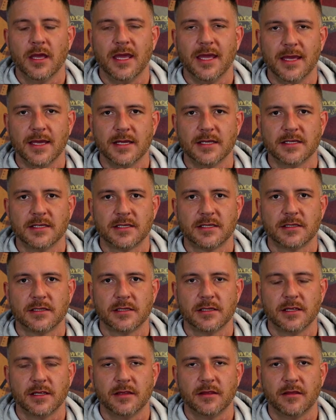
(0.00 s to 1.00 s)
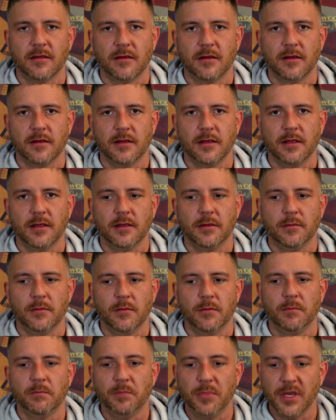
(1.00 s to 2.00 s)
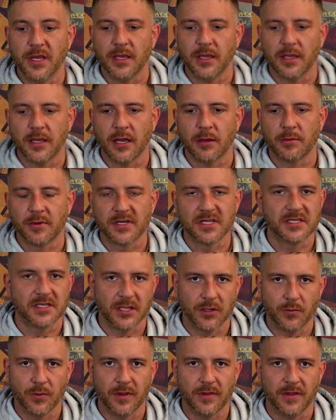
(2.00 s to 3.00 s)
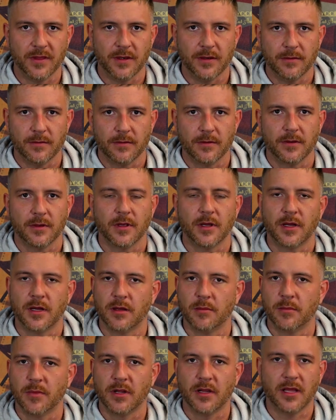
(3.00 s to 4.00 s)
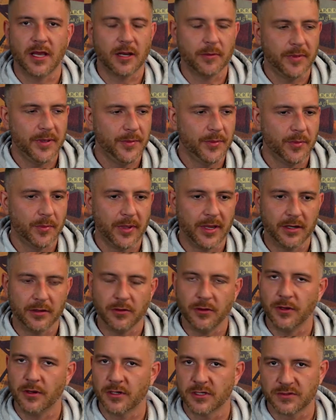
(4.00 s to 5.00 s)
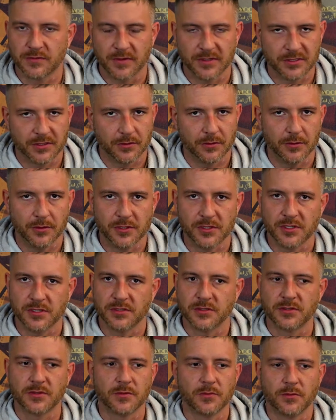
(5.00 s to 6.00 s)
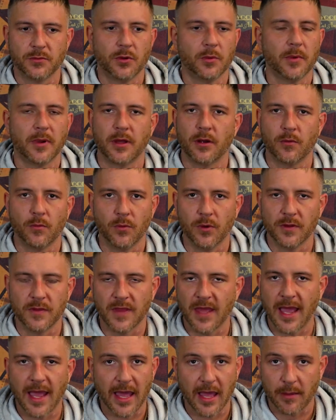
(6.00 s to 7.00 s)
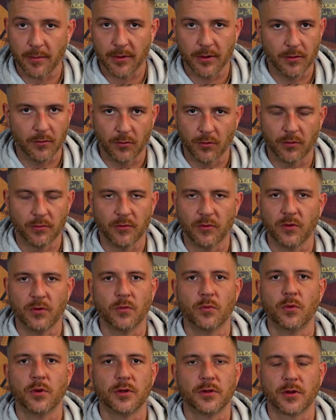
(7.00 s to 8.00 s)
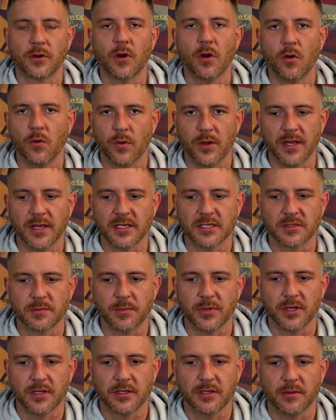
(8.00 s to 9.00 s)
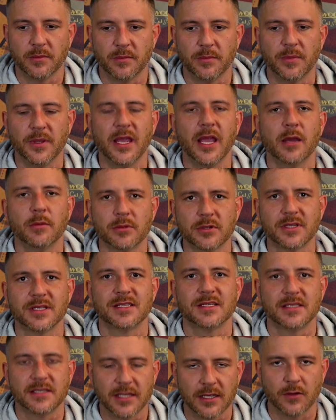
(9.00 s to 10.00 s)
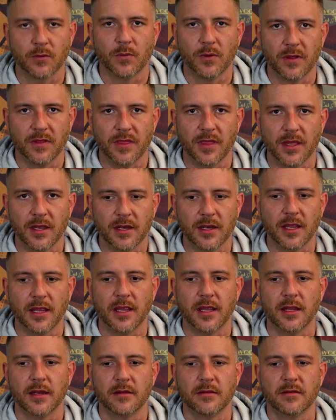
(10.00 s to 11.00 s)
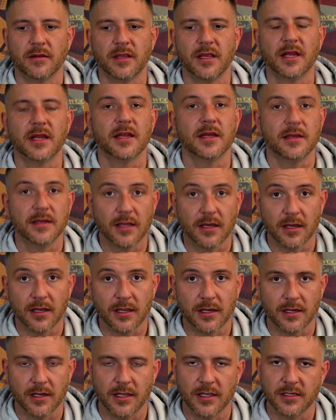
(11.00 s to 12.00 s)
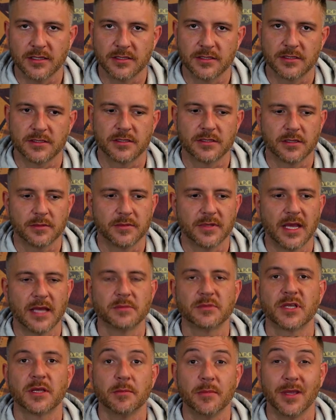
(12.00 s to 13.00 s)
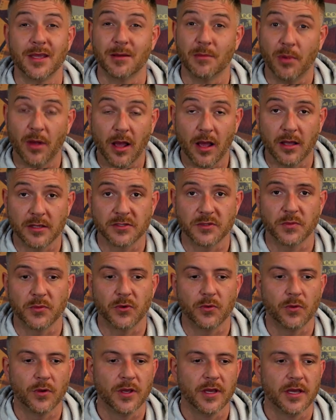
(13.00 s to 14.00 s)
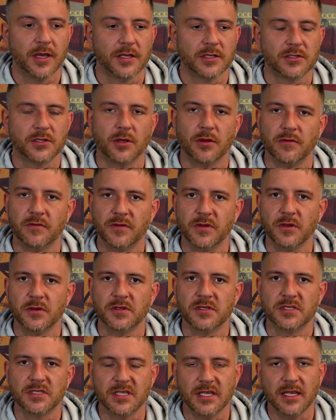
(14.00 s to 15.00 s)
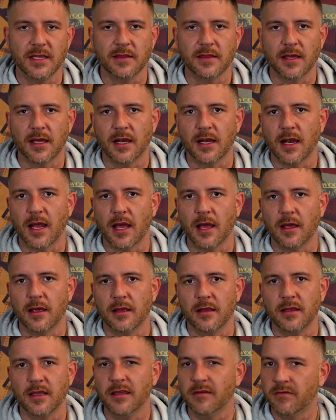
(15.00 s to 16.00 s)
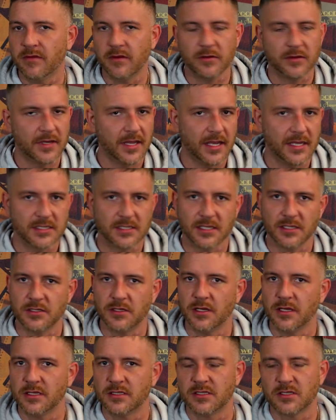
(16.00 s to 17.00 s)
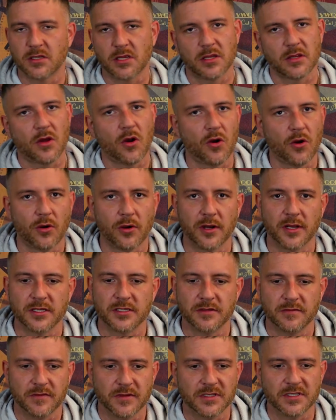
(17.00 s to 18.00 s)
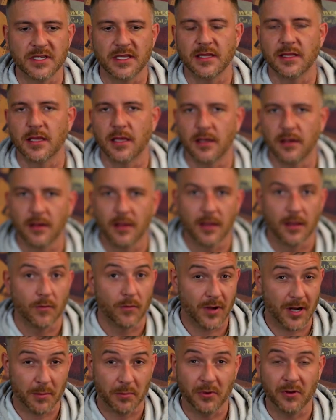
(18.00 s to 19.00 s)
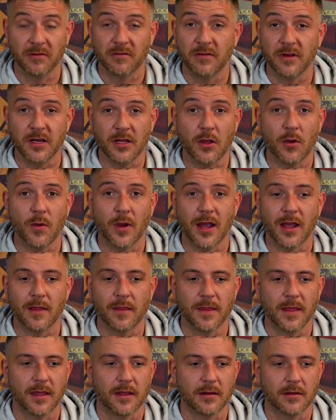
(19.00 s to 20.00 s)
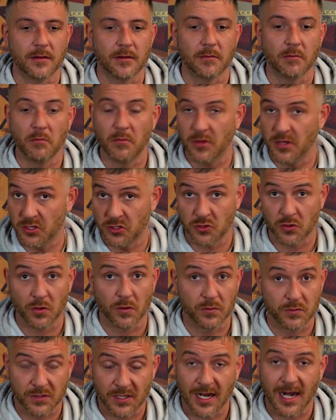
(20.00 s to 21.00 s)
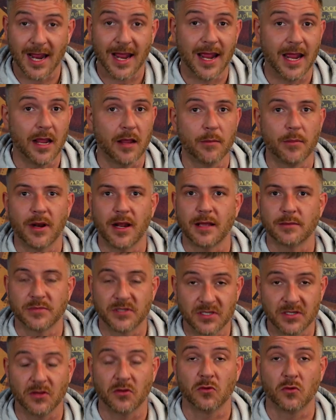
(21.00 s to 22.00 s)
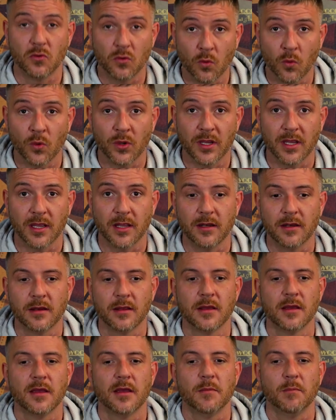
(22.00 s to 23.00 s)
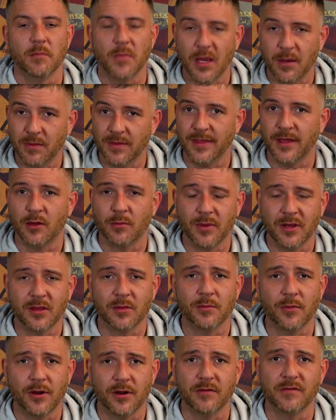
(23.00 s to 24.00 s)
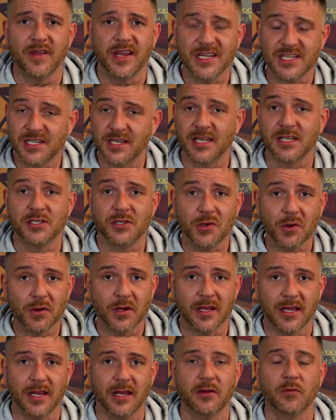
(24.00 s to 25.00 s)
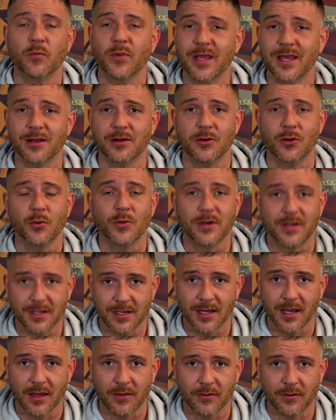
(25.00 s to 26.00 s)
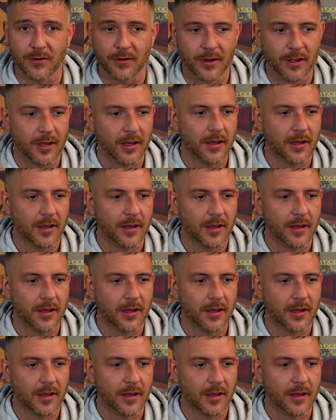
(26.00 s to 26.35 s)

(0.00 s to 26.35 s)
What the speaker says: is being able to stick with it. A lot of people make New Year's resolutions, no matter what the habit or what the goal is, but to be able to stick with it and get it done sometimes can be impossible. So if you see that even days that it's the hardest, if you see that when I put a video out that the struggles that I had, but I'm still doing it, maybe that'll be the motivation that you need, and we can do it together.